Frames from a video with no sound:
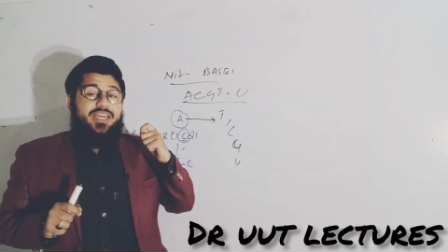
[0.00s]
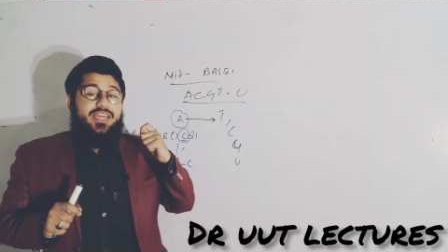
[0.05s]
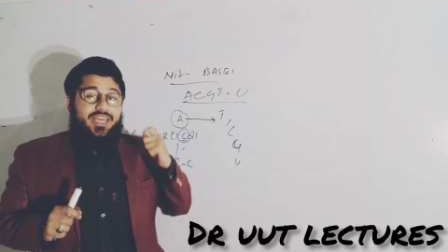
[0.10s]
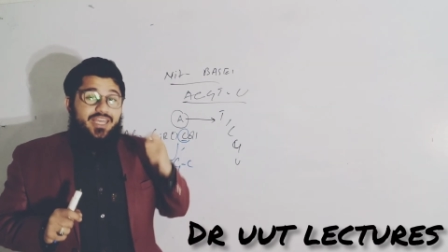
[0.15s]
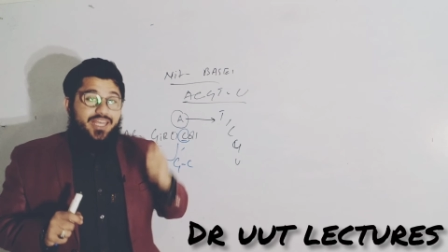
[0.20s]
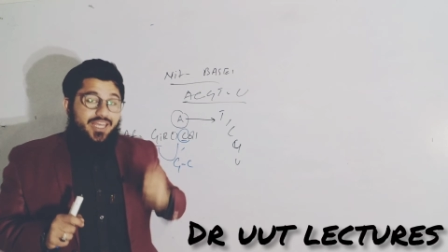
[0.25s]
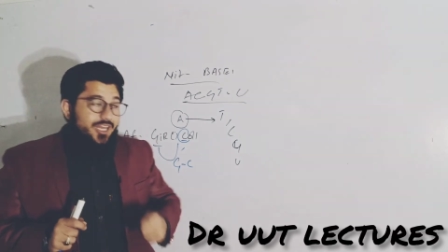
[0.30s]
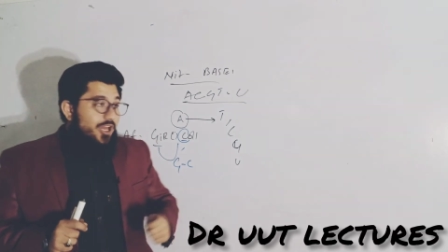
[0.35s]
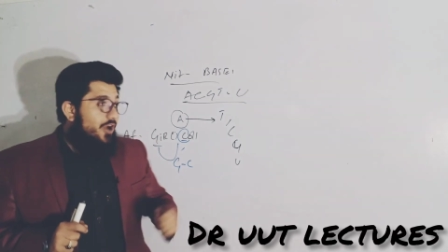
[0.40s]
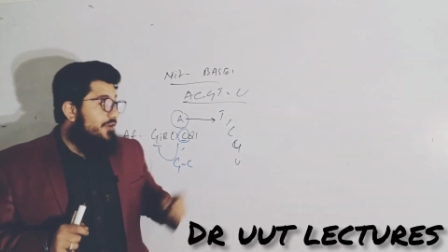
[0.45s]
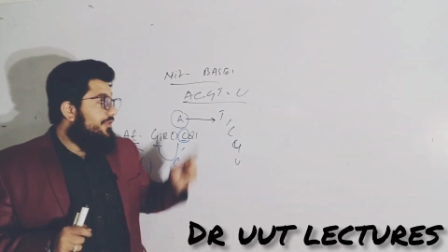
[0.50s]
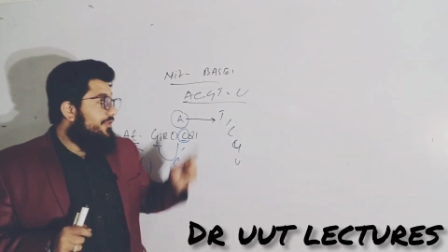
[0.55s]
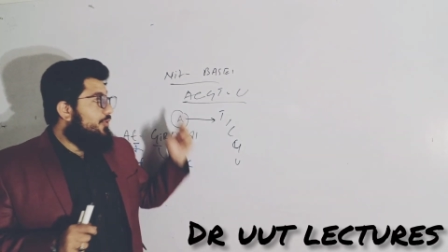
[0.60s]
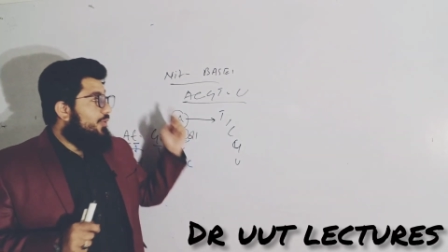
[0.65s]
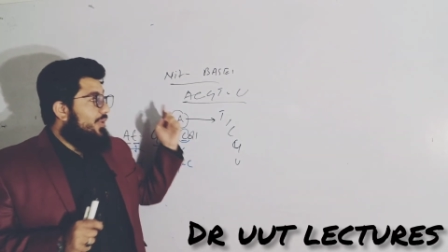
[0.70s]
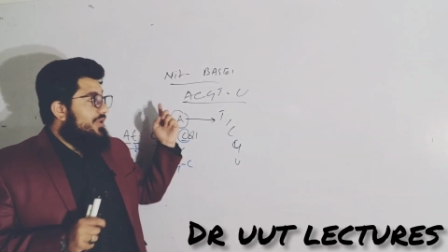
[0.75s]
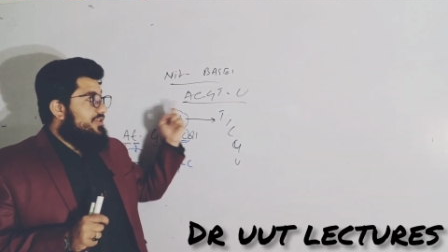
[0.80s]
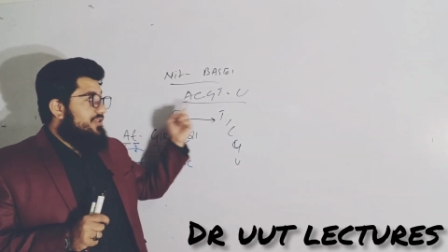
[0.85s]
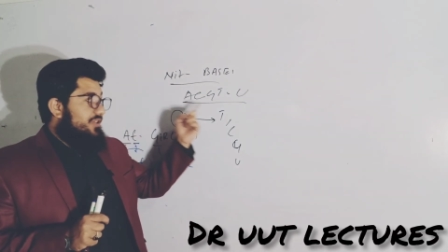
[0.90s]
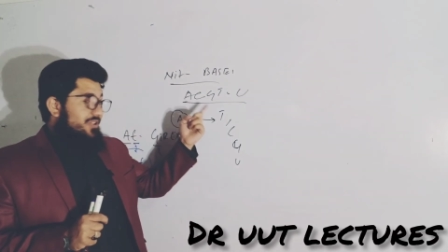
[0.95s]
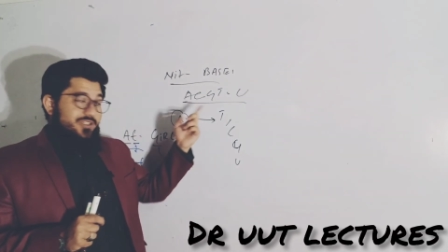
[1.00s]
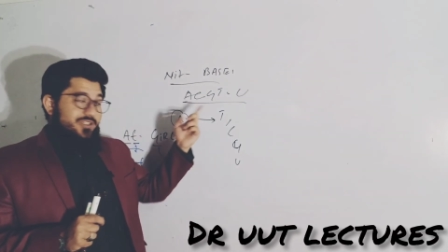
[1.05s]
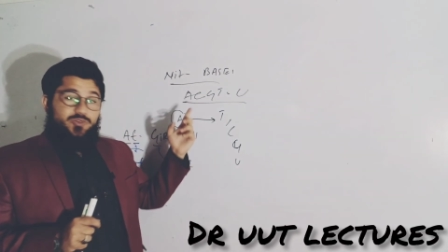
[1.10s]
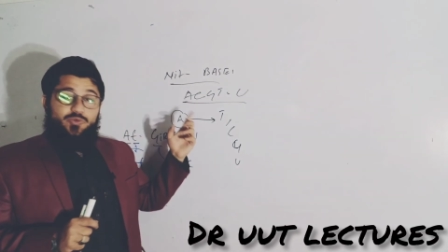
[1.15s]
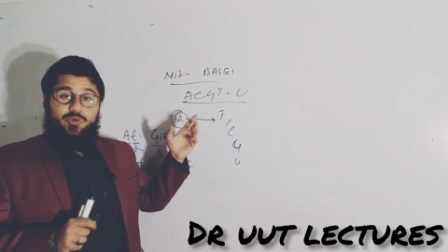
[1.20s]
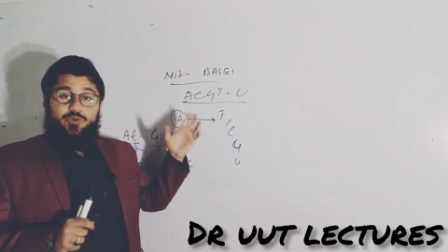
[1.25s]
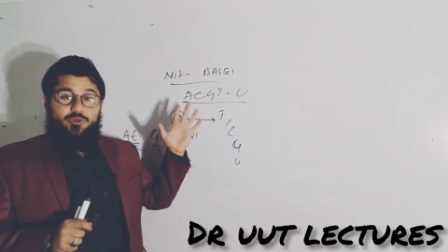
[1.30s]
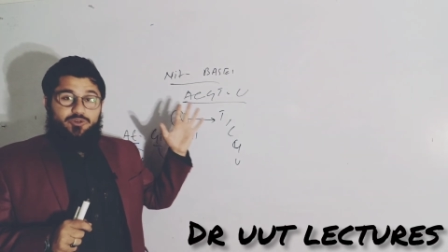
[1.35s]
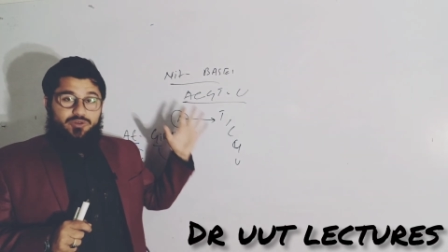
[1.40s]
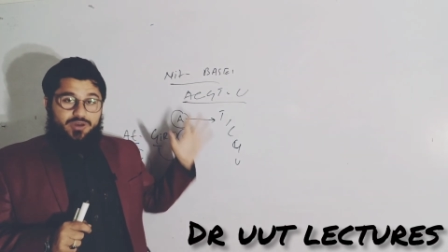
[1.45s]
any of the questions when
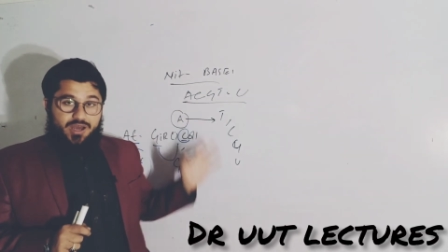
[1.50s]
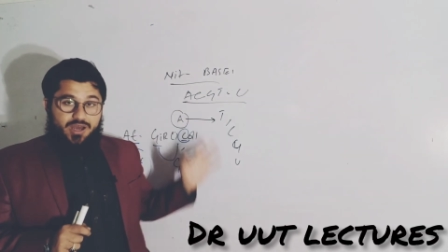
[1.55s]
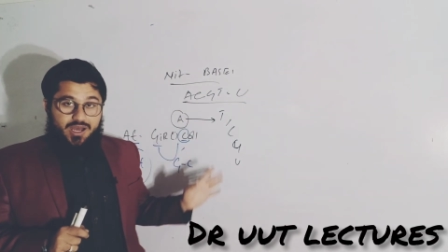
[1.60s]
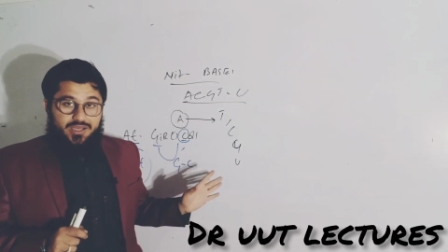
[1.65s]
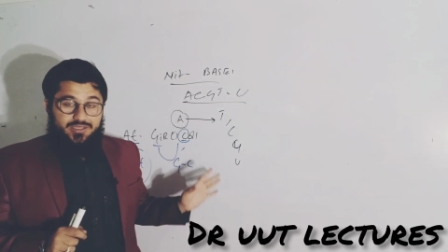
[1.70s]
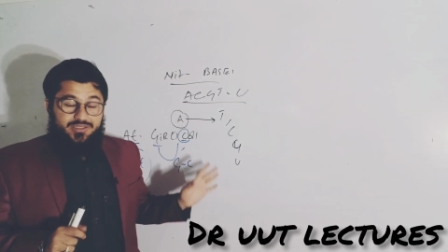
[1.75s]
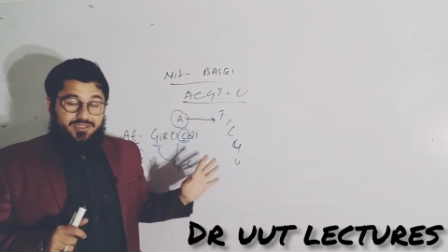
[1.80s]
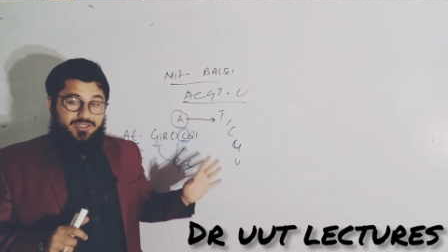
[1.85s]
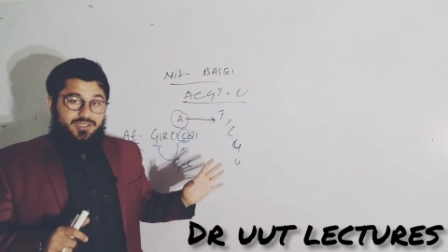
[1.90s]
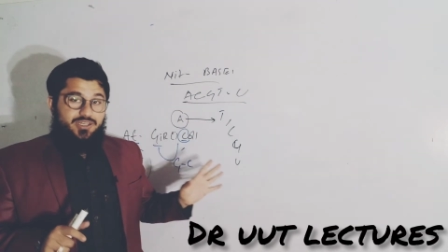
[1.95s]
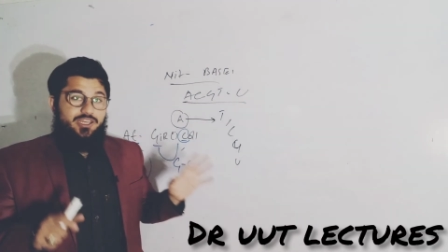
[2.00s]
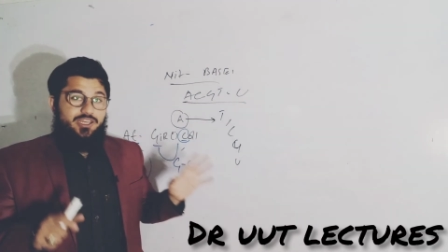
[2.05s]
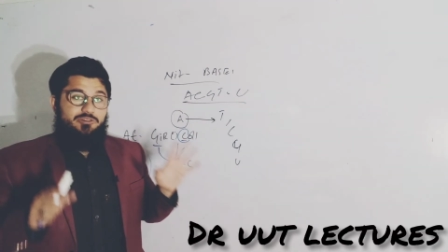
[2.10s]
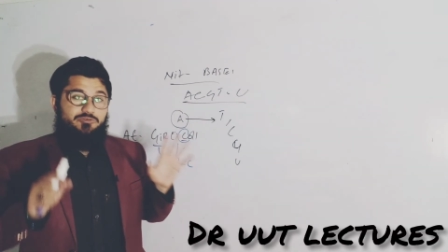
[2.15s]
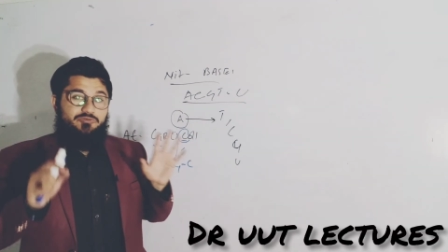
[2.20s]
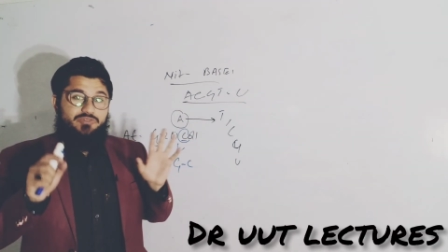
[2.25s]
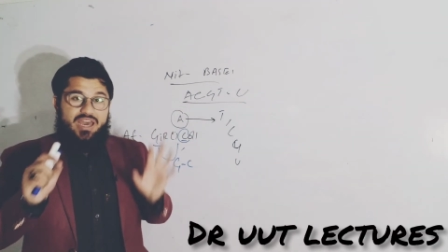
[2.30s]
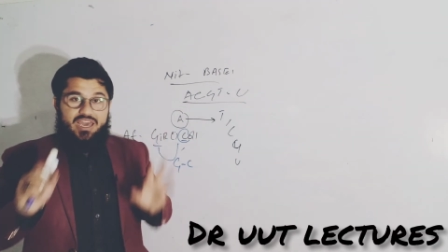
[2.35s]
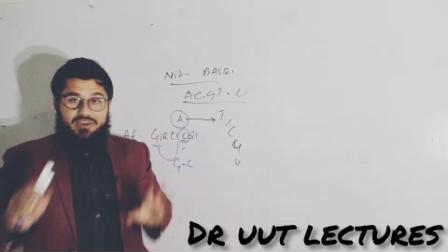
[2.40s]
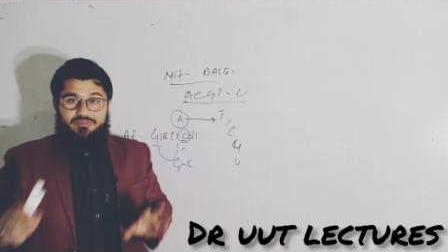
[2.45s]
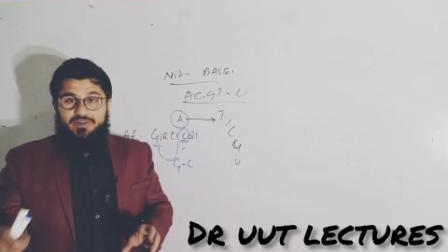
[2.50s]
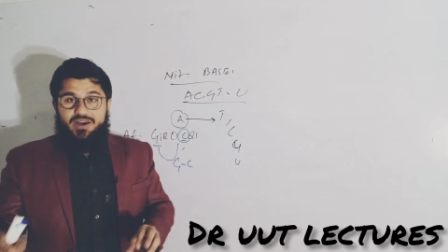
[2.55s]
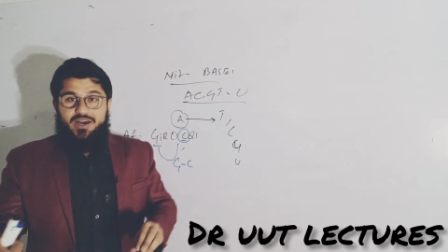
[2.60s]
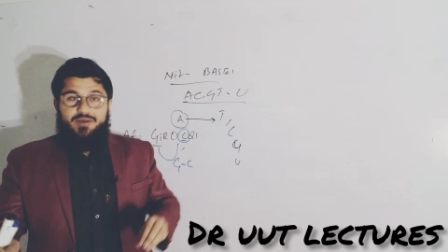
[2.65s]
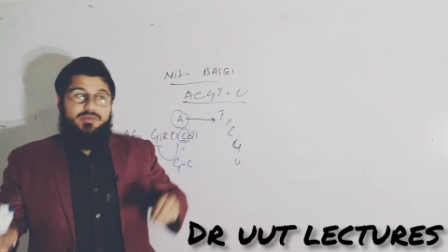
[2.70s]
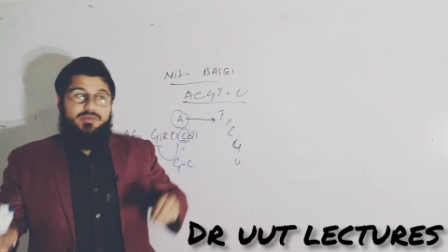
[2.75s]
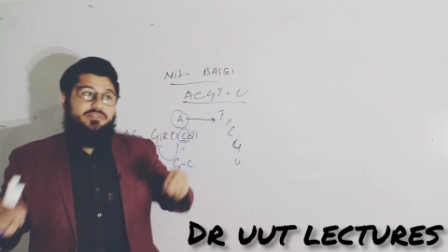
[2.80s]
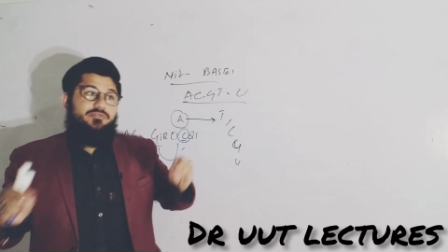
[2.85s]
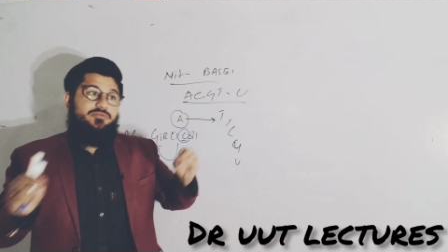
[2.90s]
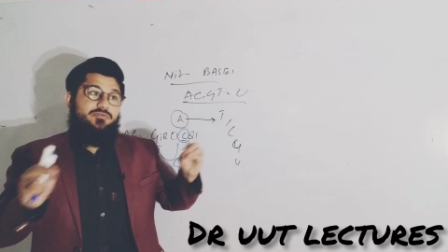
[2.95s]
you're asked in Viva
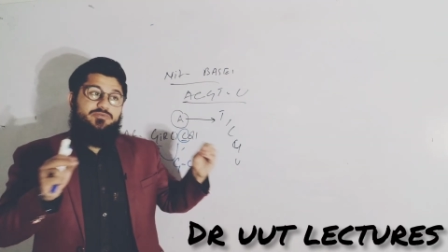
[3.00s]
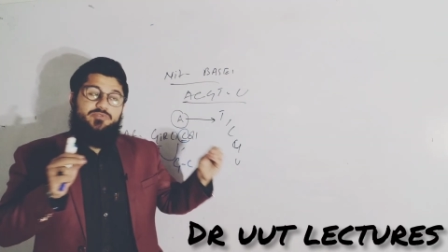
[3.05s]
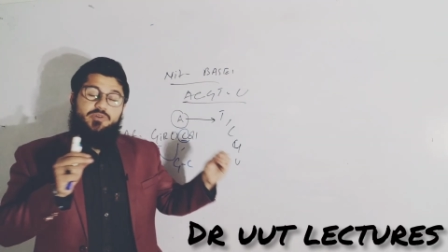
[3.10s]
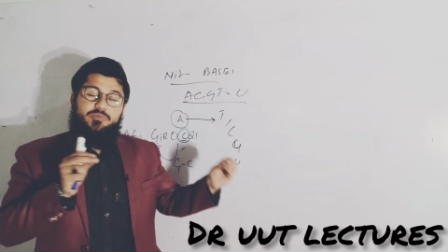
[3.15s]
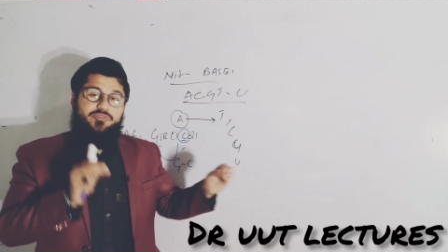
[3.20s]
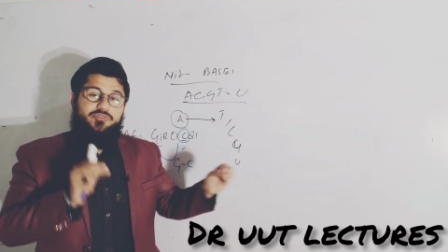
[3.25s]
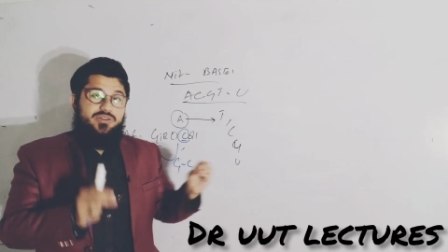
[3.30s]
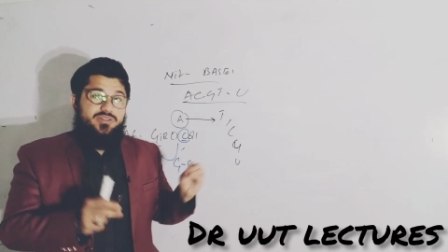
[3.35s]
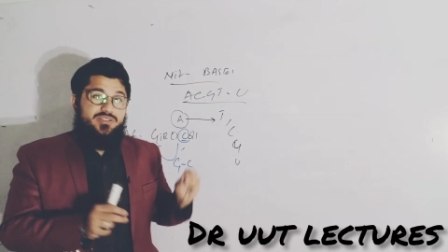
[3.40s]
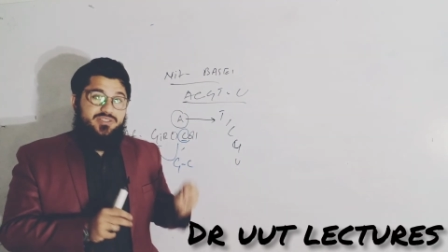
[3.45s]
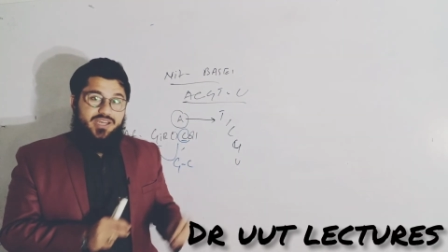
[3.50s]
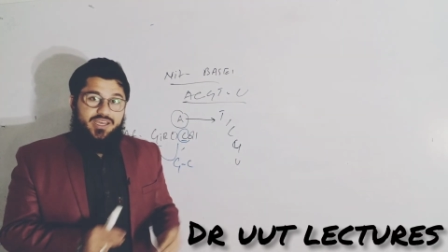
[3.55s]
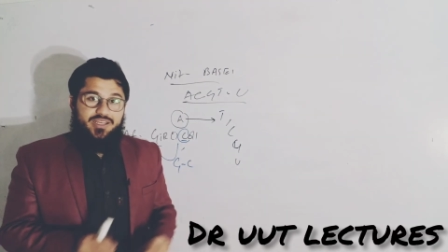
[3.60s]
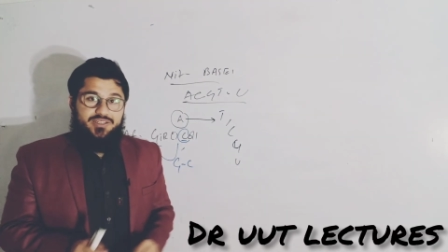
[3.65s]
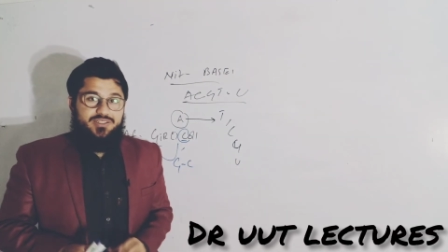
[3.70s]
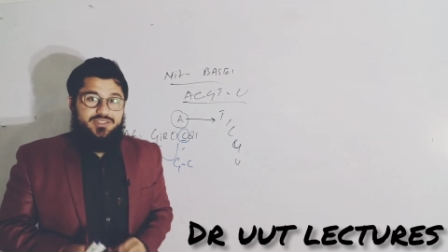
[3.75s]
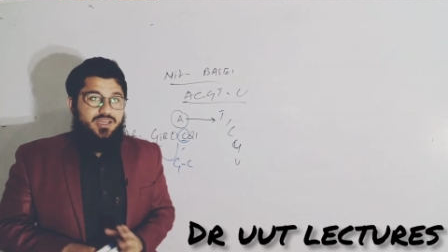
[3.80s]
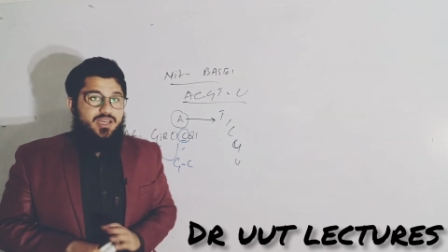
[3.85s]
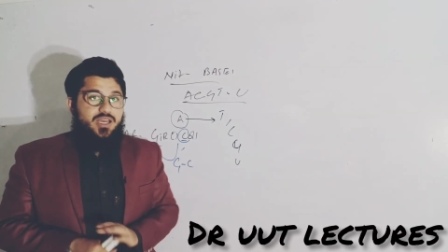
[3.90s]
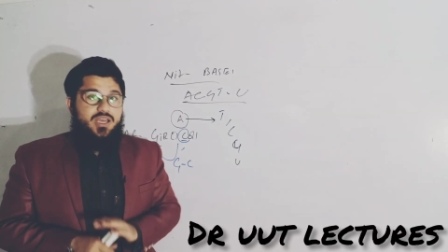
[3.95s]
by, from friend sites